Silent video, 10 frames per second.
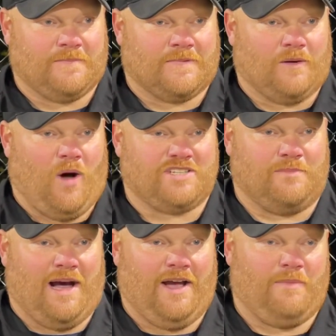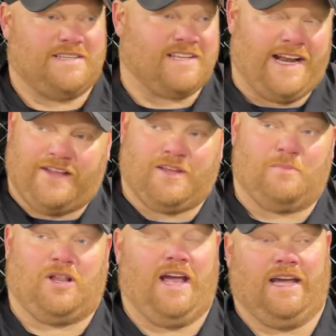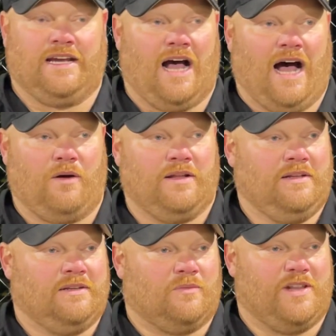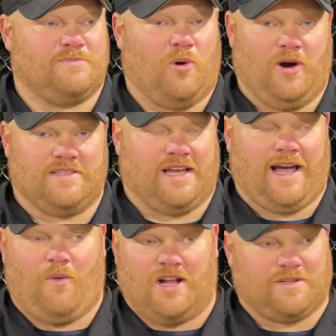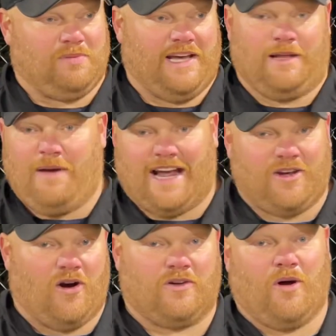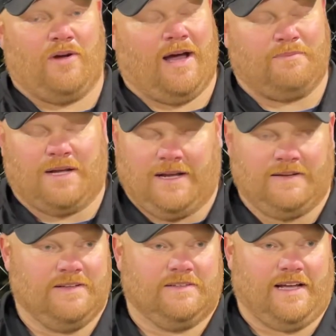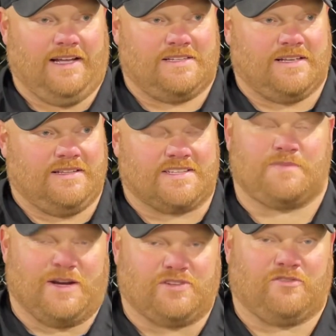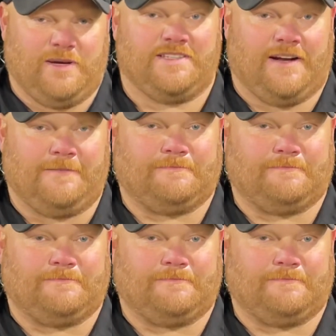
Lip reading: Watching my son out there playing with his boys, like I watched him play in the backyard growing up. This is special for me tonight.